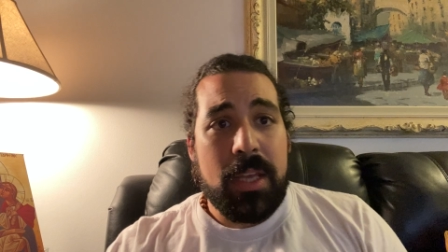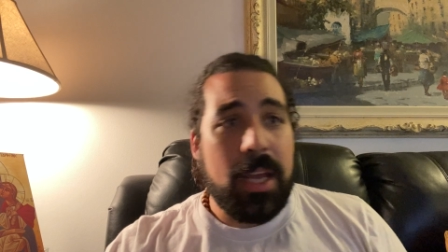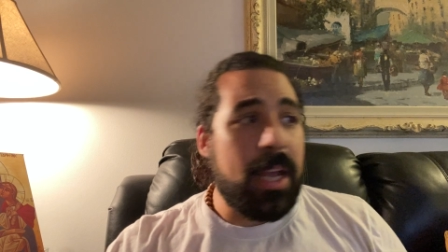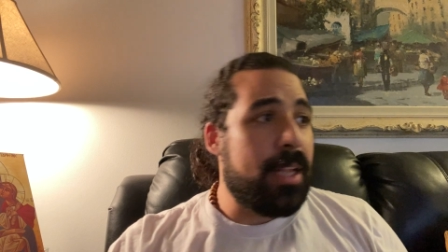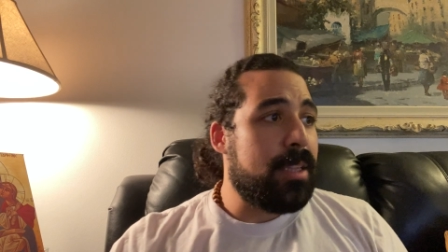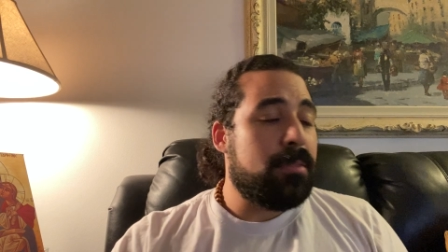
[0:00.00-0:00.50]

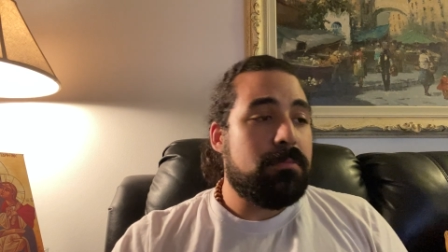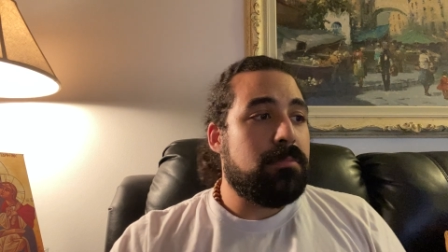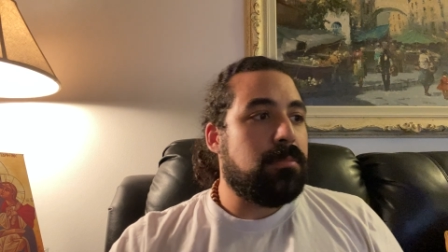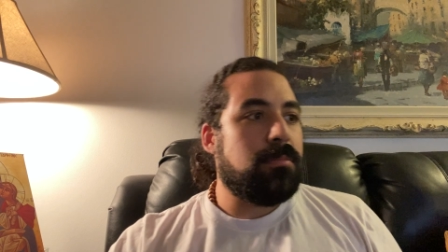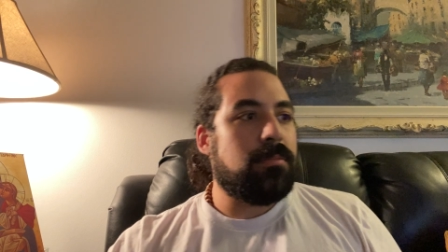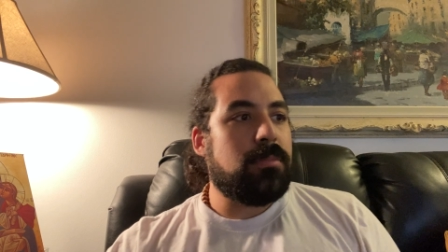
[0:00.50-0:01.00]
And
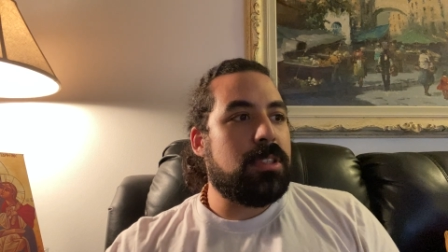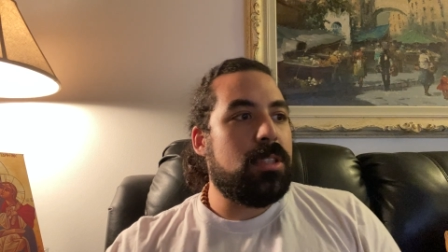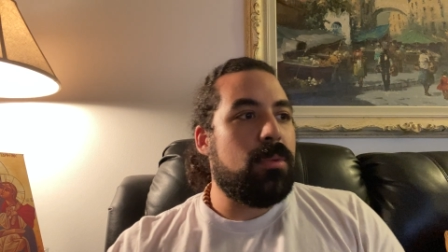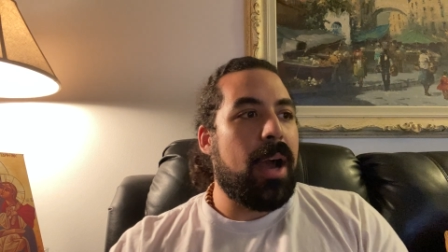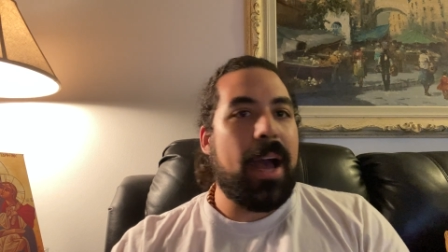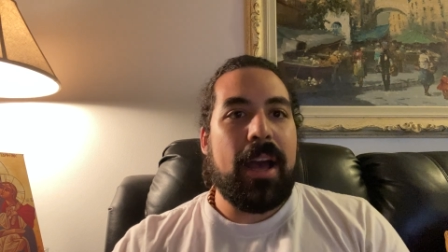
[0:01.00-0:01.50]

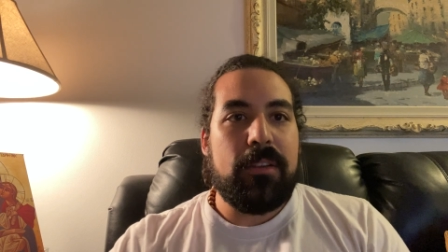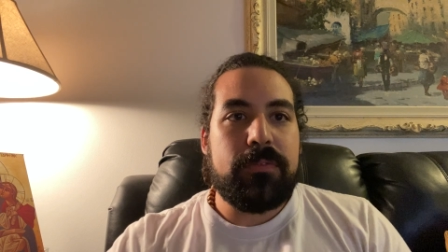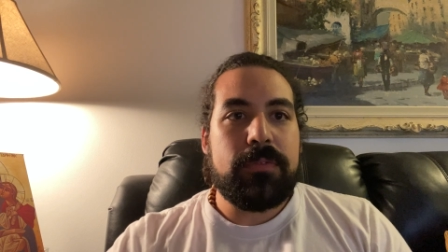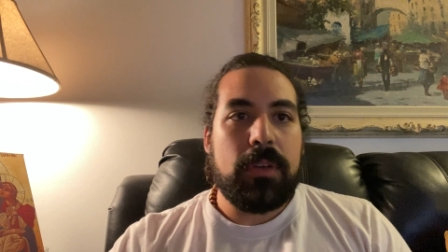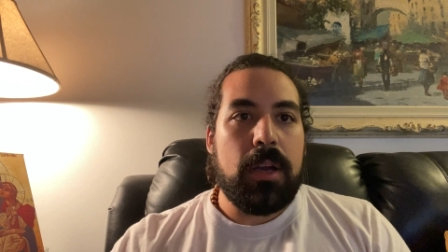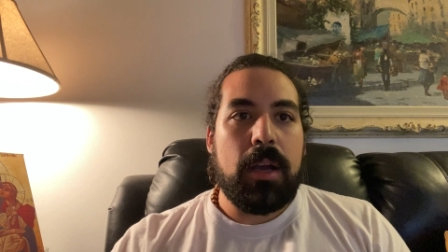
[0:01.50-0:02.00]
you have
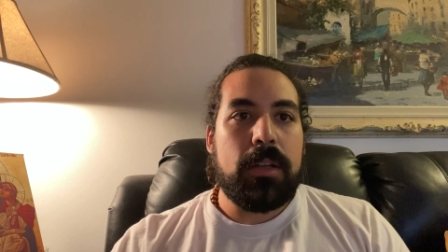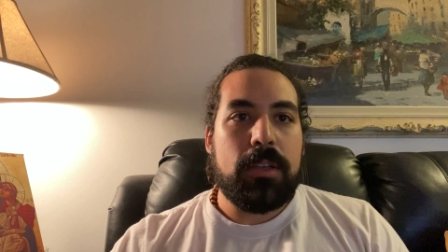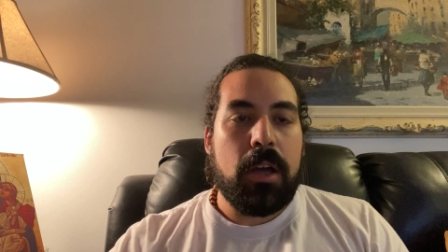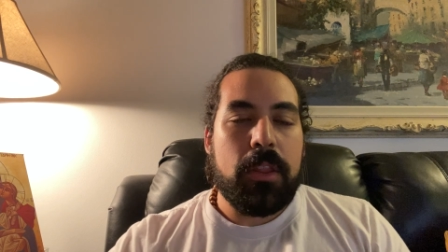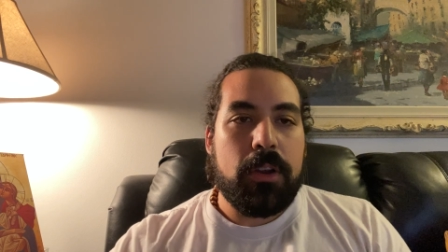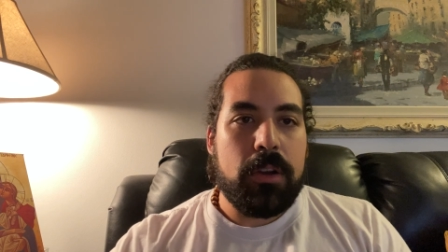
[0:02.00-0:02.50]

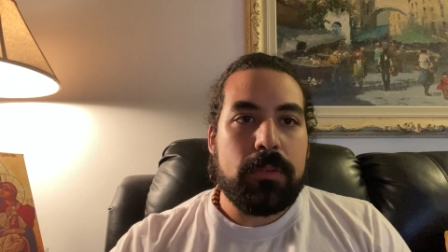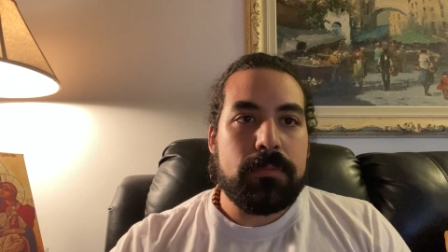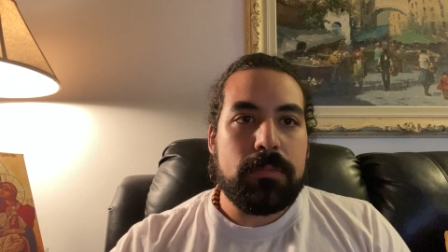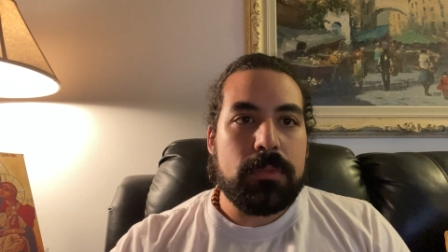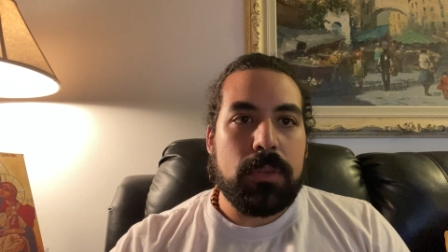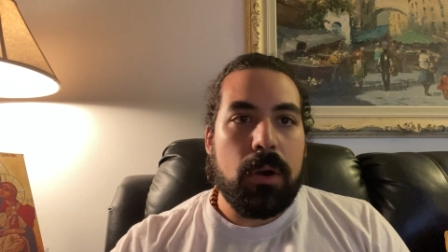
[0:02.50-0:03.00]
another
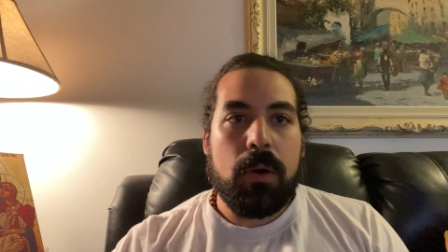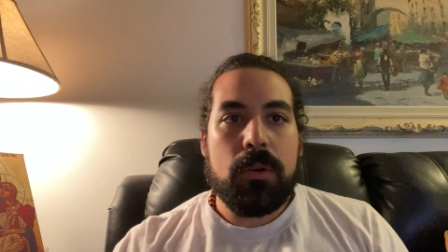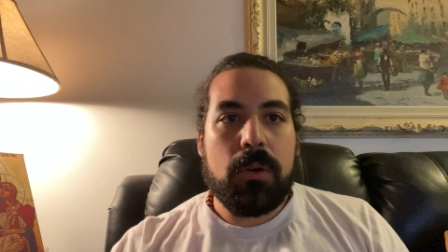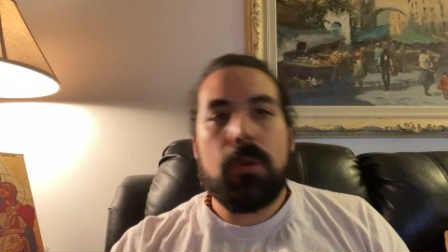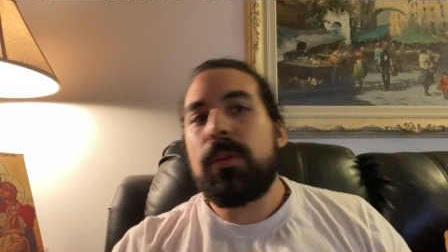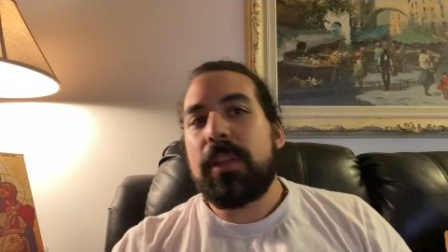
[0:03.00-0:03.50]
own
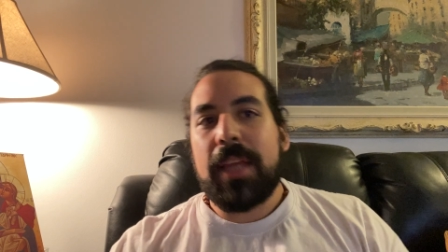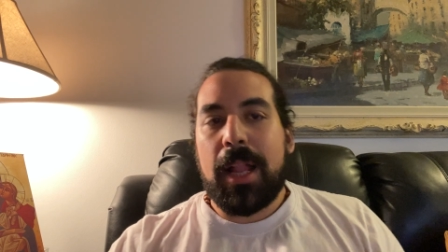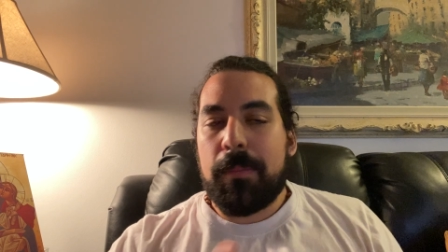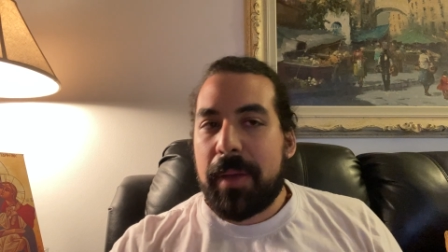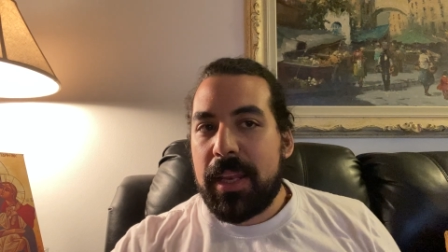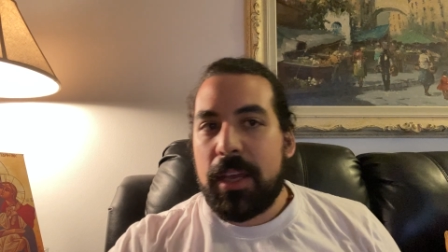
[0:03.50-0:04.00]
goal in the
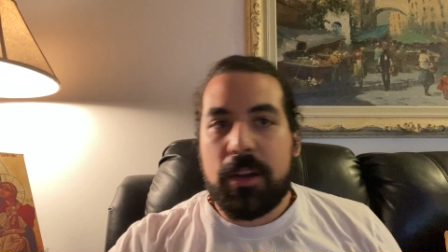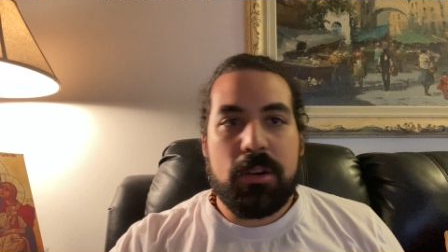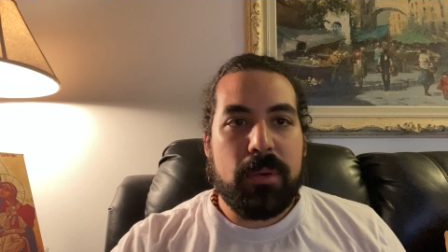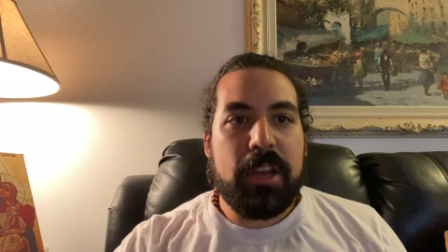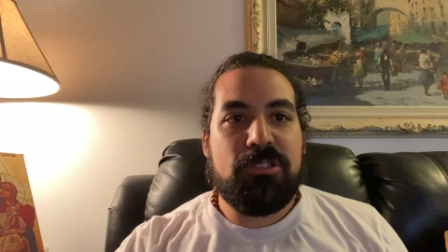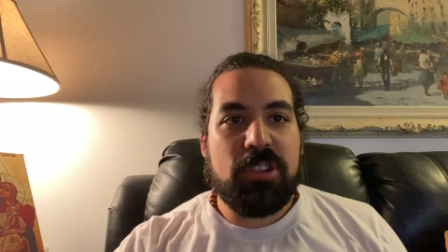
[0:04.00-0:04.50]
Albania
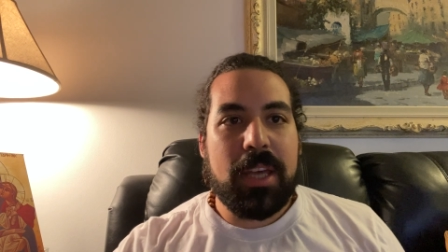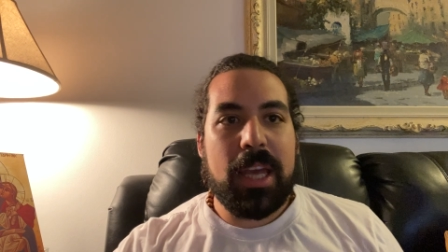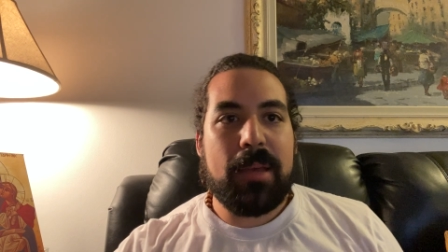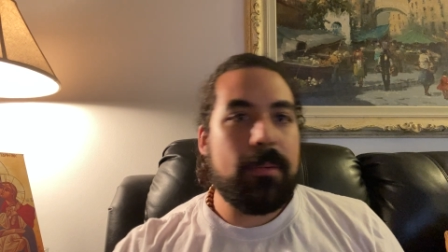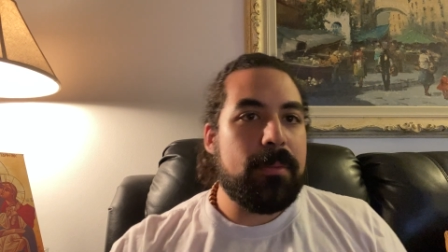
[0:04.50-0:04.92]
Croatia game.